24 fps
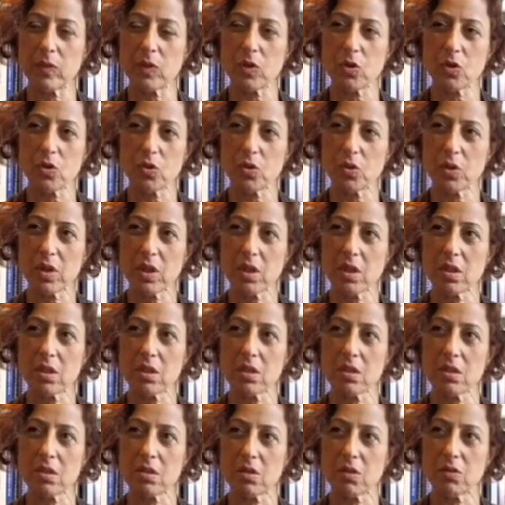2
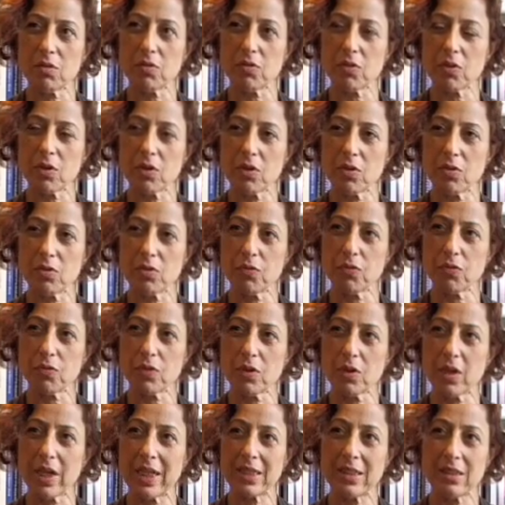years of
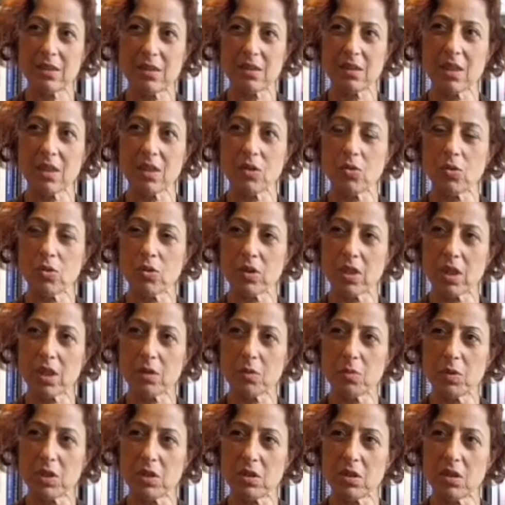editing all
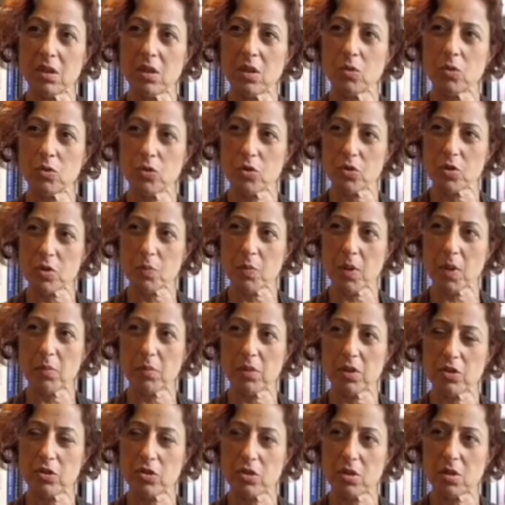that material, which was
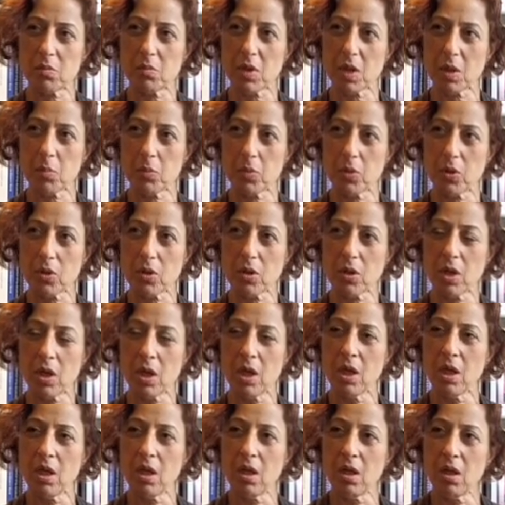published in my book,
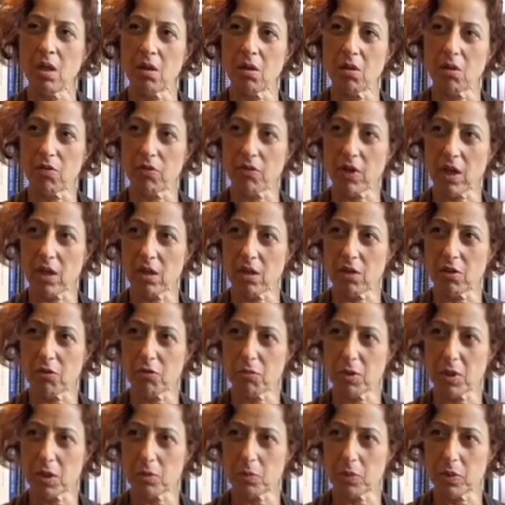The Valley of
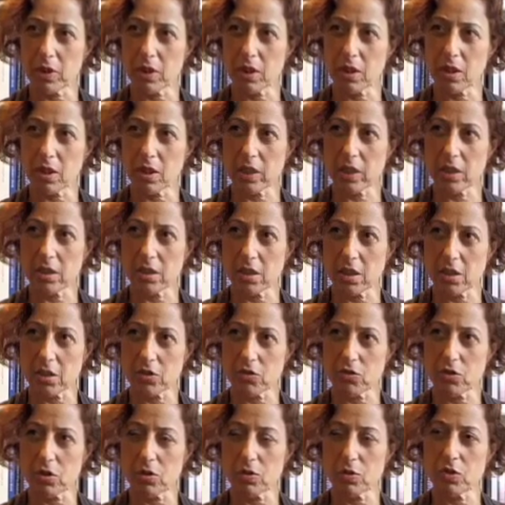Mud Brick
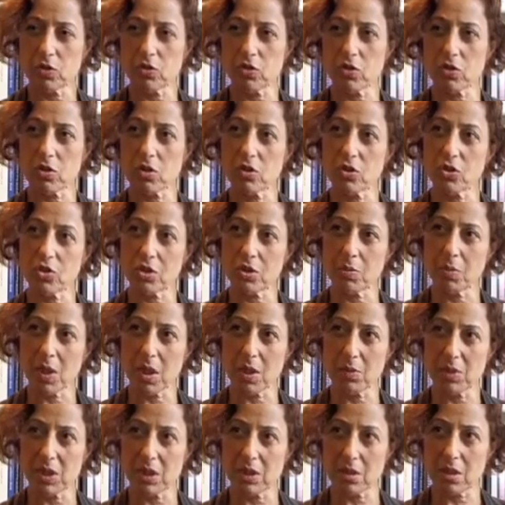Architecture, which is on
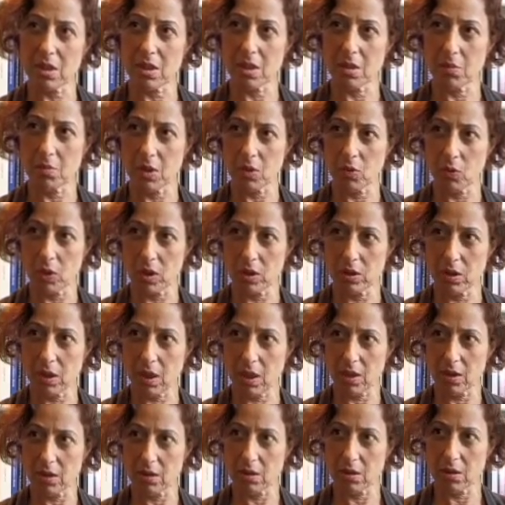Shibam and Tarim in Wadi
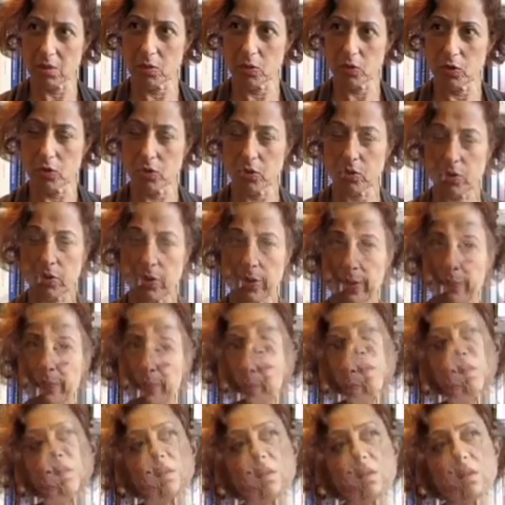Hadramaut.
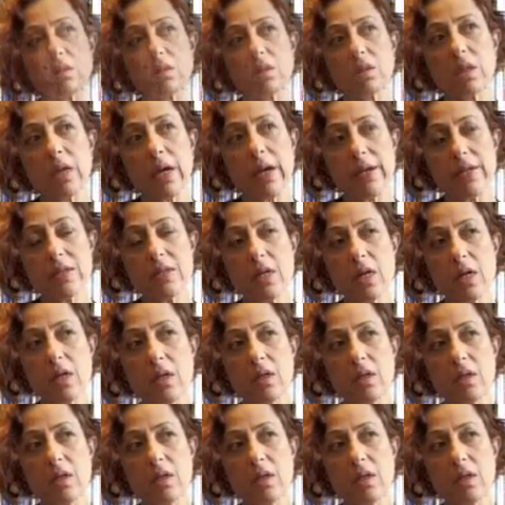So, as I